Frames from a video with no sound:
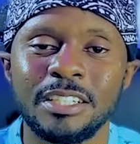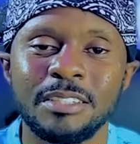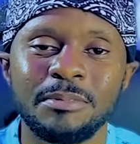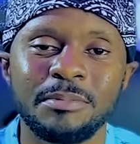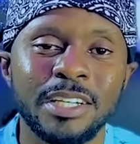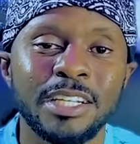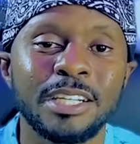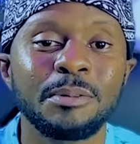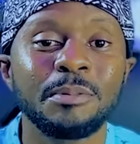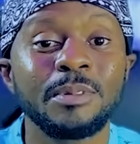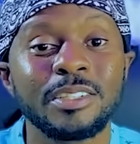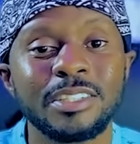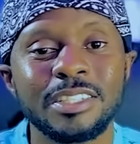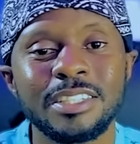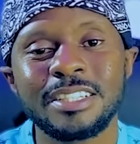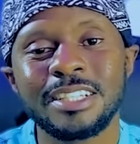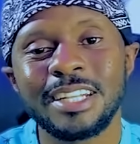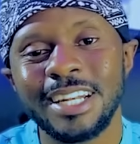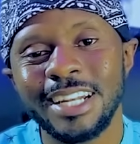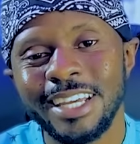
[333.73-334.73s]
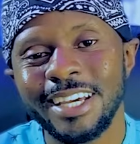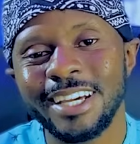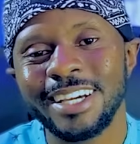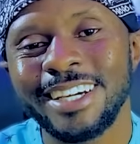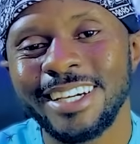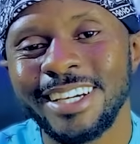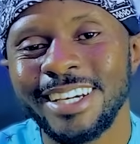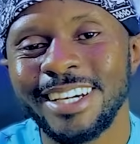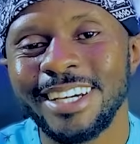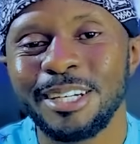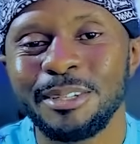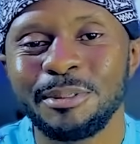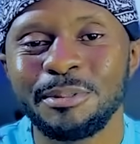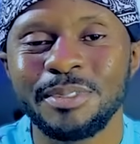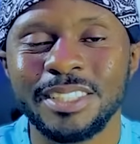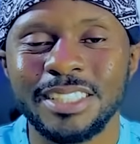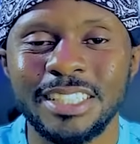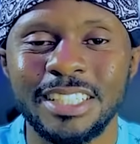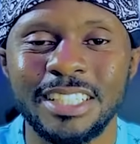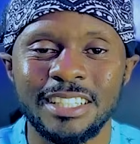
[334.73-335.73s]
My name was Slick
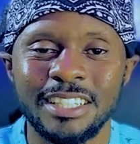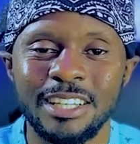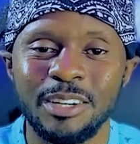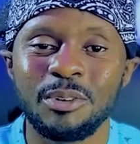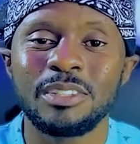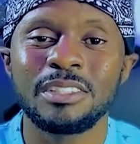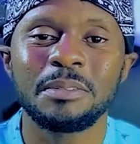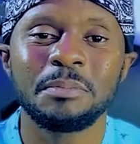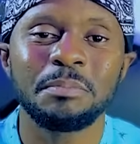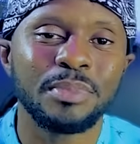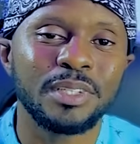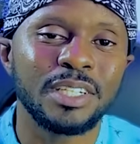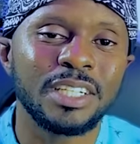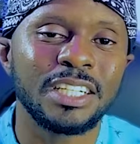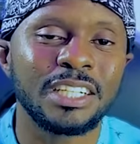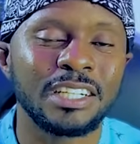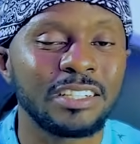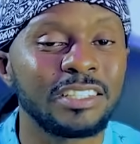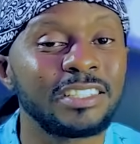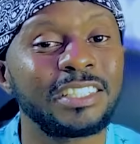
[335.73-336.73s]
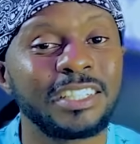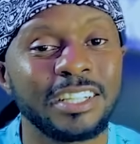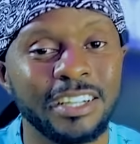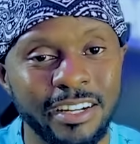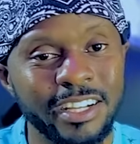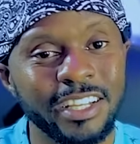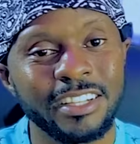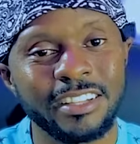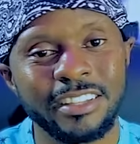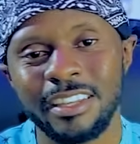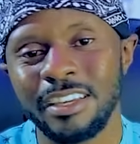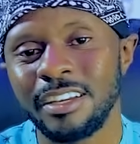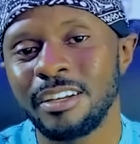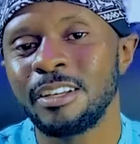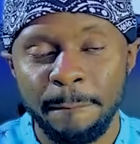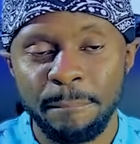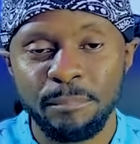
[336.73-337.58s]
MC. That was the boy. It was the real thing.